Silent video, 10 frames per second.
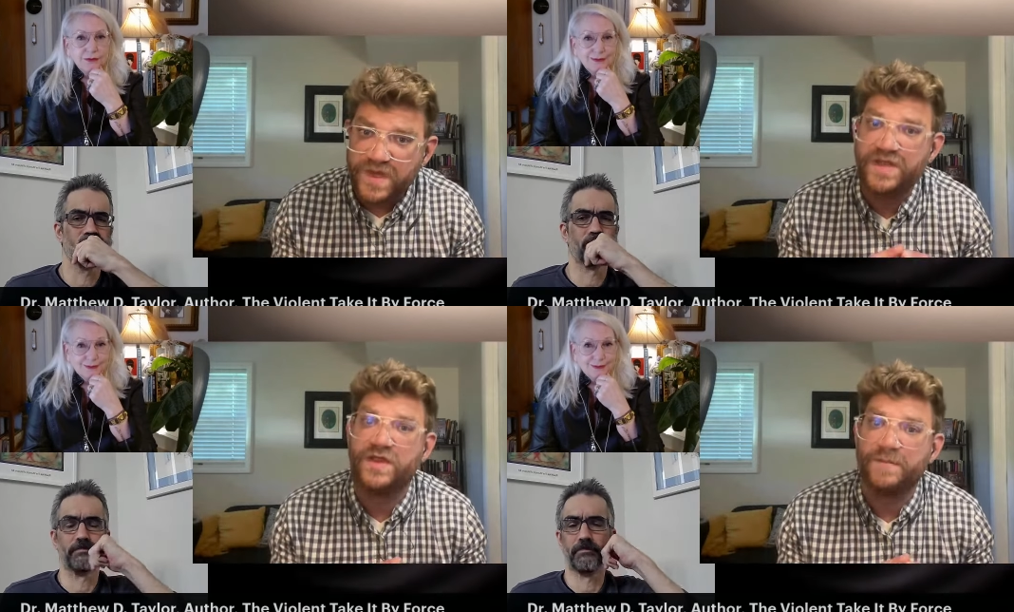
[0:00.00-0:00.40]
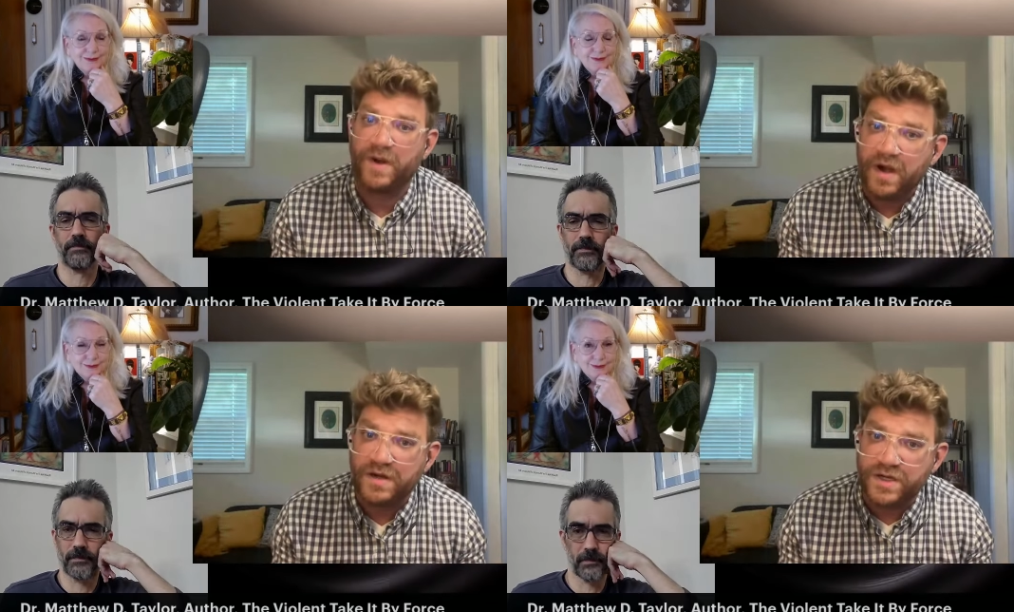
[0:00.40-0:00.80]
Speaker 1: in their
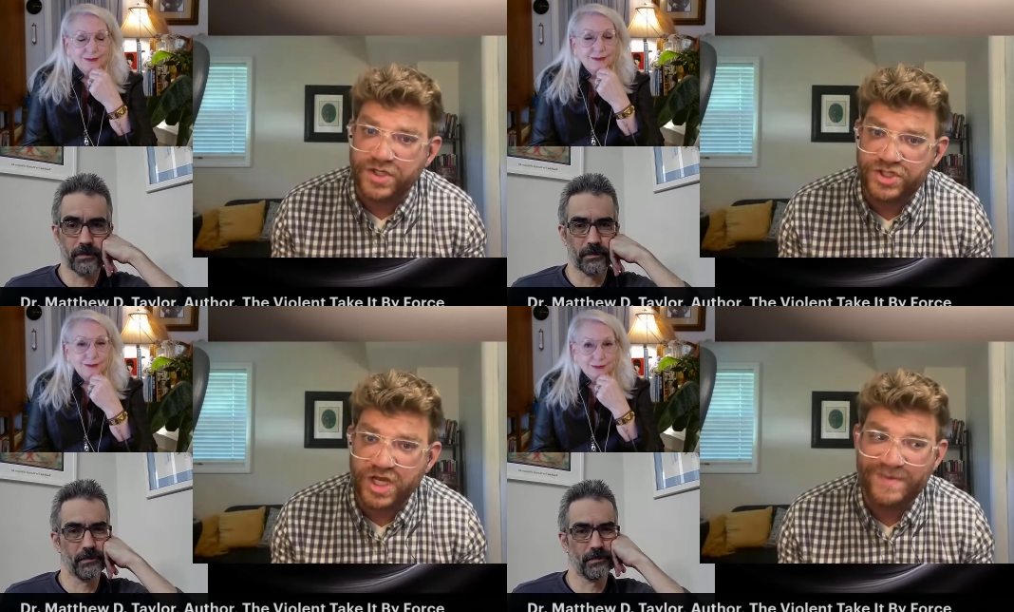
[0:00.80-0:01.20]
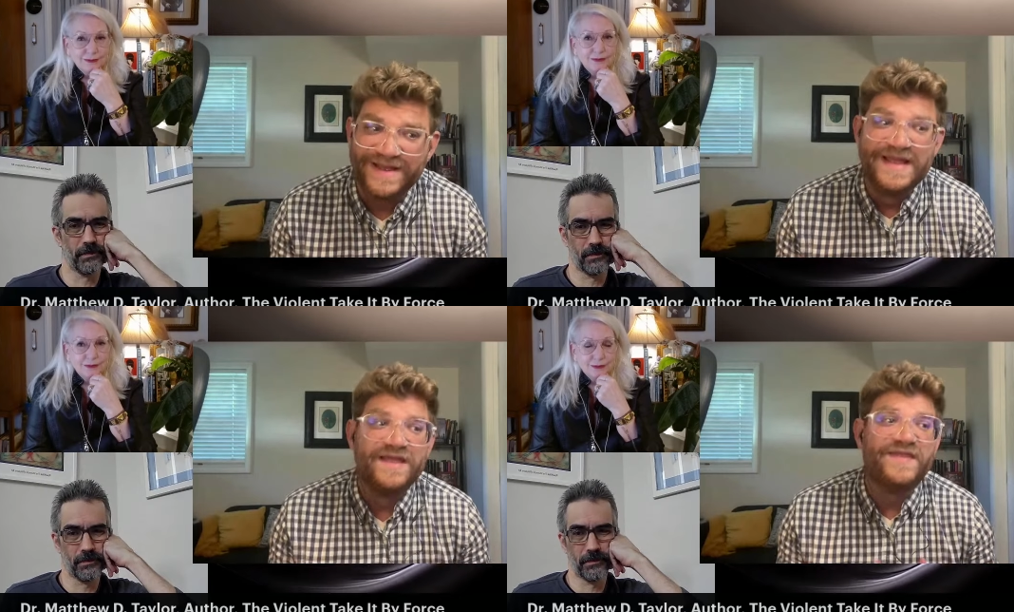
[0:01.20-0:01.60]
partnership
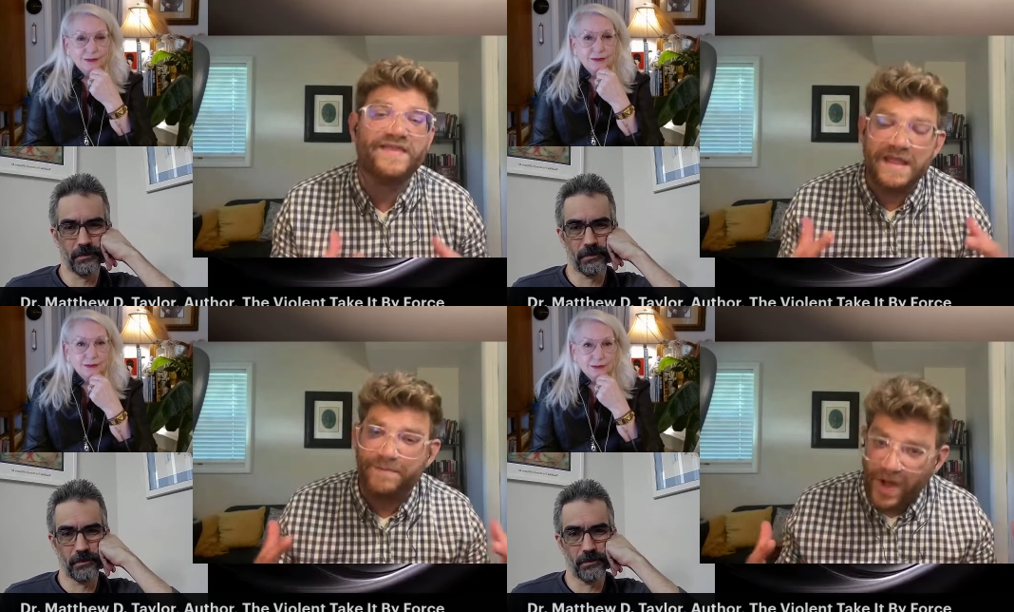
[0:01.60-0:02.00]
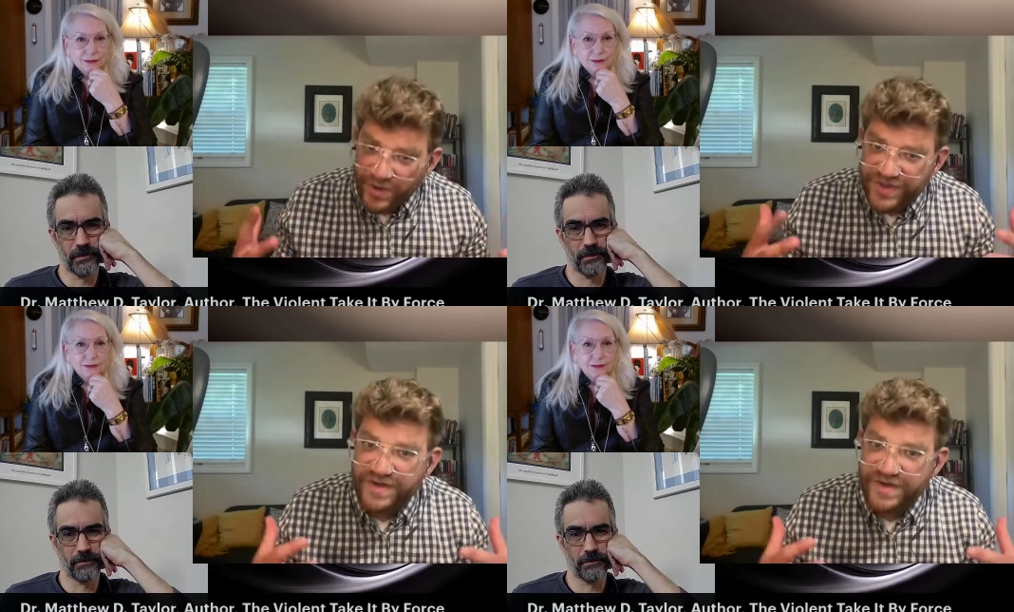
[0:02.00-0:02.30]
that they both